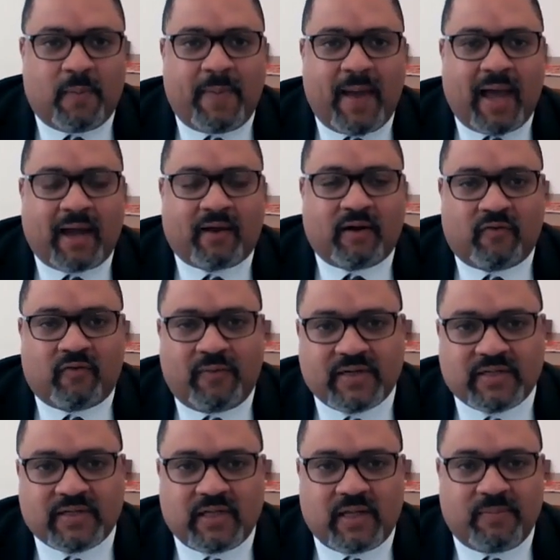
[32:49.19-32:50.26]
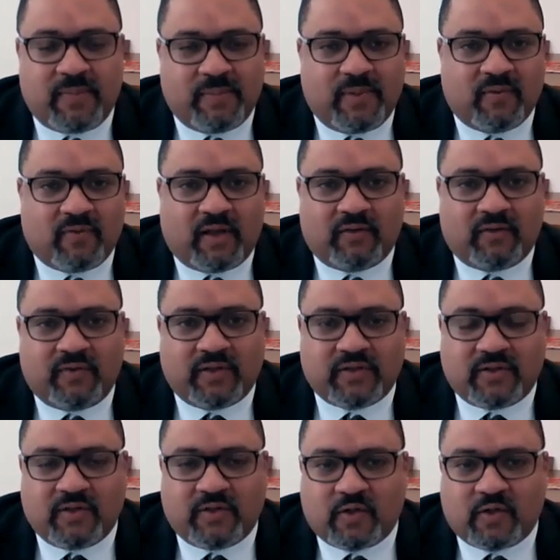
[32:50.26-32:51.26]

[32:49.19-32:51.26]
background information that may be relevant